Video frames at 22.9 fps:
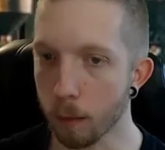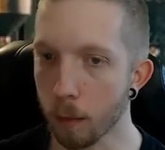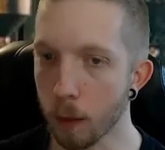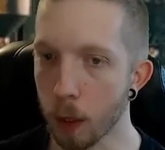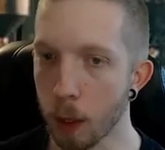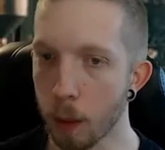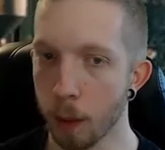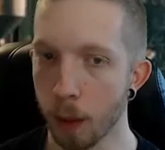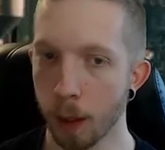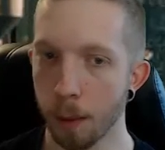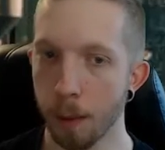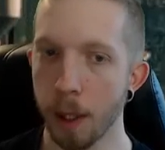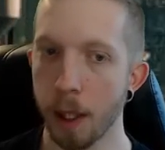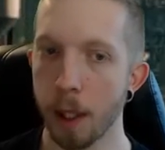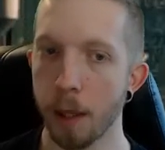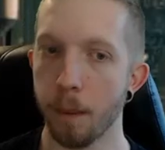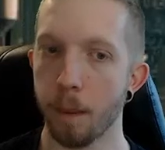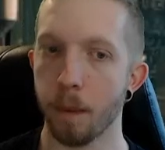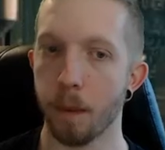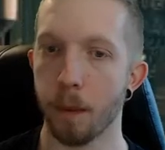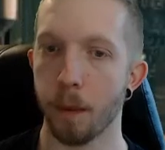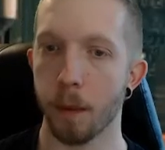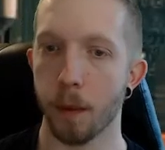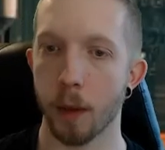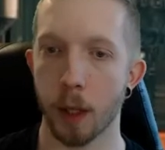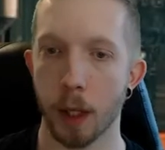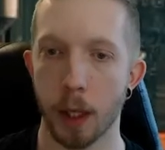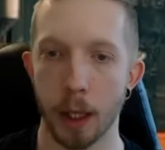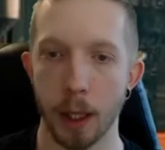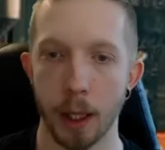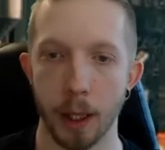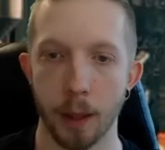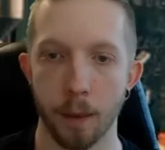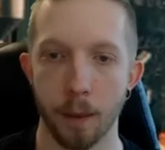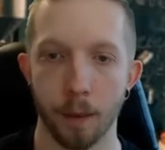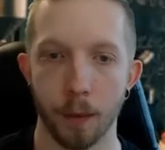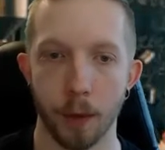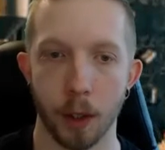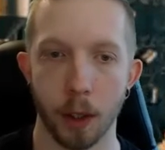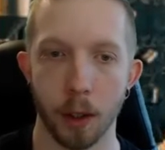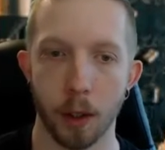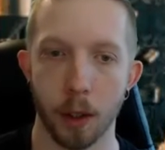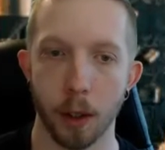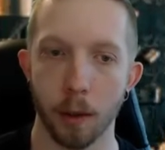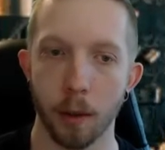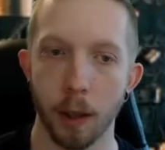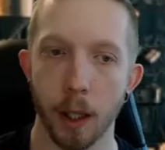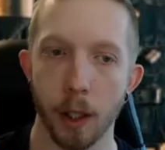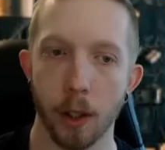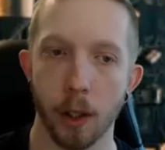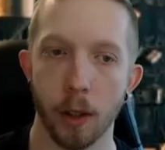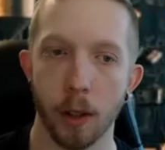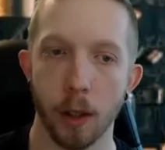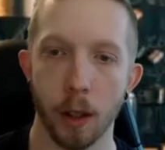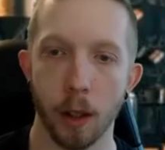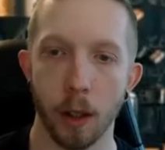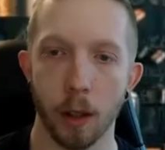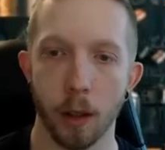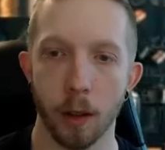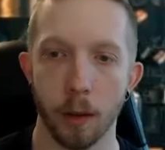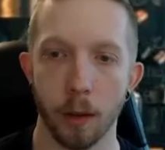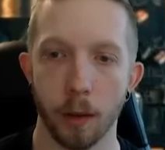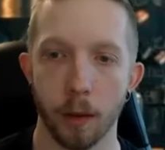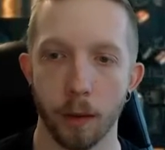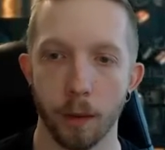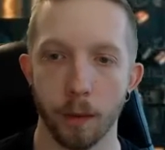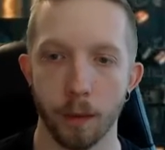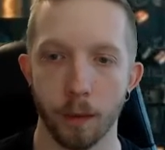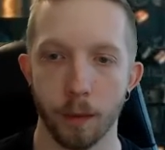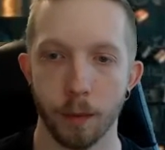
With me, the the duration of